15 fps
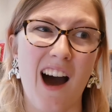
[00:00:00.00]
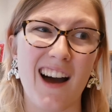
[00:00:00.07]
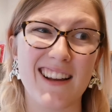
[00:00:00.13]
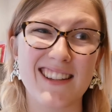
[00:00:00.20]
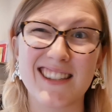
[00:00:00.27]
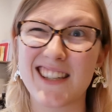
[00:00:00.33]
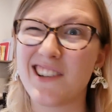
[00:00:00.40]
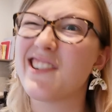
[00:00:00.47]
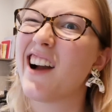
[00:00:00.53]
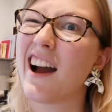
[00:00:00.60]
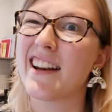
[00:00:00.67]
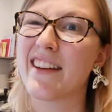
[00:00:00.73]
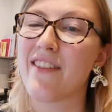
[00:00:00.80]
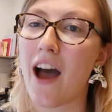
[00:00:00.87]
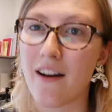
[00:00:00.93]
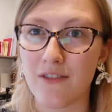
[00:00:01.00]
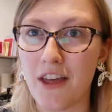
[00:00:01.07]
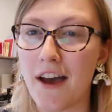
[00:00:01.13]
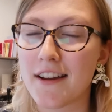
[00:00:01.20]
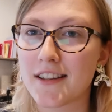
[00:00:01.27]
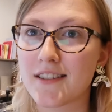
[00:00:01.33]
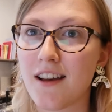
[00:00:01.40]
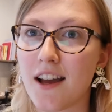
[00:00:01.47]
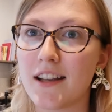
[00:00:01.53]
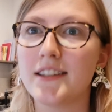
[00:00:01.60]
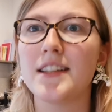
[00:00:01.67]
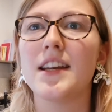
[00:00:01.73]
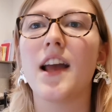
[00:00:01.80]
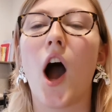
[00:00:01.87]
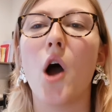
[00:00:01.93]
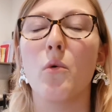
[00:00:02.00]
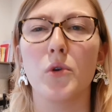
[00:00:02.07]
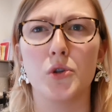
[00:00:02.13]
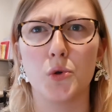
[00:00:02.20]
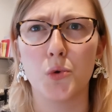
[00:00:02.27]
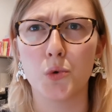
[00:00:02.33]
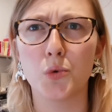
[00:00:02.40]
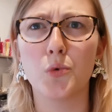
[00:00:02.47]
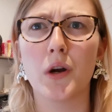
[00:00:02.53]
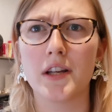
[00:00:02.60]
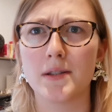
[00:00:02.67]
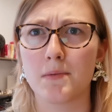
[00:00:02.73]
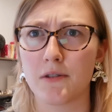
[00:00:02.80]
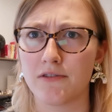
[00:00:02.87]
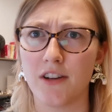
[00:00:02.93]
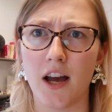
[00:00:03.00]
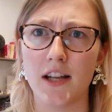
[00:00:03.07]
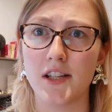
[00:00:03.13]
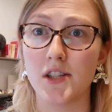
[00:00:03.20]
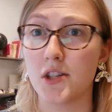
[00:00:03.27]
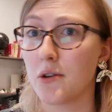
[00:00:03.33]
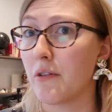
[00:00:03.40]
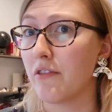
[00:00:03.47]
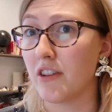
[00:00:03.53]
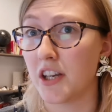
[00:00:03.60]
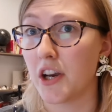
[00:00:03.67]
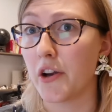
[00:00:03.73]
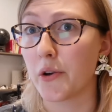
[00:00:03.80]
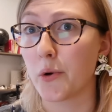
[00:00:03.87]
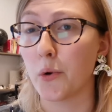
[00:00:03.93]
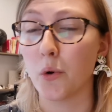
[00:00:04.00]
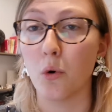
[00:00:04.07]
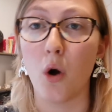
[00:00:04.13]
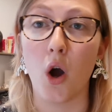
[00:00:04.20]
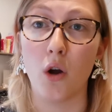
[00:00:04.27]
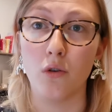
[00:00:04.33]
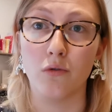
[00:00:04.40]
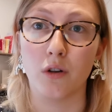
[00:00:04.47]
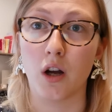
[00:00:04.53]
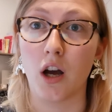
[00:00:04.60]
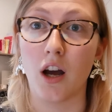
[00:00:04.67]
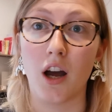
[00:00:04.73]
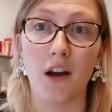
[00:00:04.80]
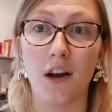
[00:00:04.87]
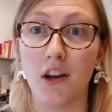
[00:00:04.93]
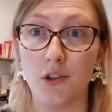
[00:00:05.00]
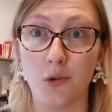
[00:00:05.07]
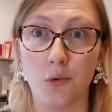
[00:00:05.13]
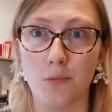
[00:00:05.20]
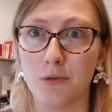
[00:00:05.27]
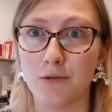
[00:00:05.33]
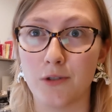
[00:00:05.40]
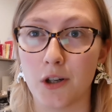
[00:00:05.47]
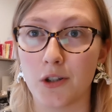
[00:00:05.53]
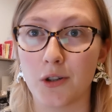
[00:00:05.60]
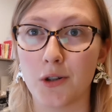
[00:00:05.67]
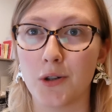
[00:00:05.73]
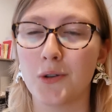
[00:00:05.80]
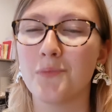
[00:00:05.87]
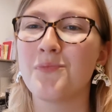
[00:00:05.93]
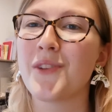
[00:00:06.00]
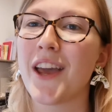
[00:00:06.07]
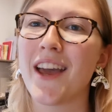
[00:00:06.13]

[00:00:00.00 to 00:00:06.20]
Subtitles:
I still kind of have that anxiety. I would always prefer to do a video call over a normal phone call.